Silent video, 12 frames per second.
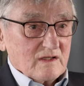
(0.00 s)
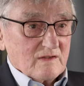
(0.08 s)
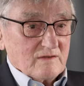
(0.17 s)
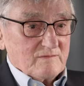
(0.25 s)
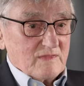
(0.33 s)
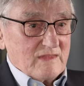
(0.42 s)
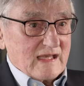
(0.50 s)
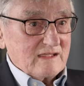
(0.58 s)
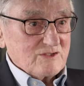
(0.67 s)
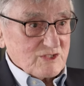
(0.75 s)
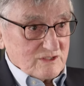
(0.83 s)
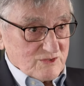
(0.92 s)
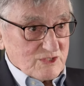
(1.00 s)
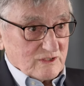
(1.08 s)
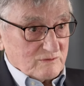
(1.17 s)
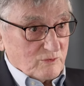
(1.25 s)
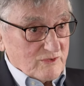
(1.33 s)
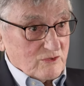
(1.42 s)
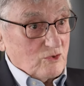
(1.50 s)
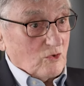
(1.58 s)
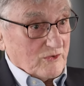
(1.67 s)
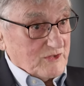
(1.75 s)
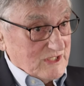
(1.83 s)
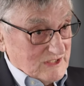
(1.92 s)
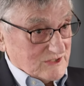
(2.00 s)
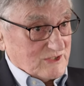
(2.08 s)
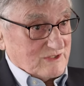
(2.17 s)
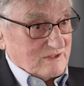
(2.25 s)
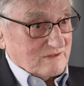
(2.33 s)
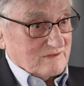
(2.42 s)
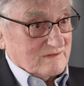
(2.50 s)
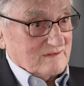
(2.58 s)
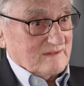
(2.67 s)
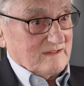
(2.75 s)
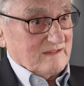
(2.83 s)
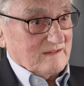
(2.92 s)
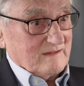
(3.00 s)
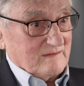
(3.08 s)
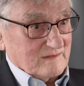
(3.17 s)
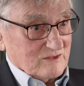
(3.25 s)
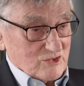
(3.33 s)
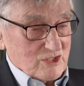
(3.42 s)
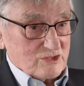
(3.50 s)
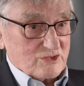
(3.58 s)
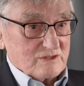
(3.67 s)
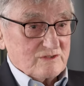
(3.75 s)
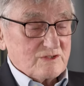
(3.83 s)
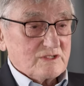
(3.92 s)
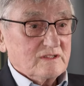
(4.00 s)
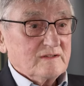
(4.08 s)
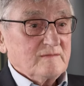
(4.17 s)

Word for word: that is concerned with the Northeast conditions.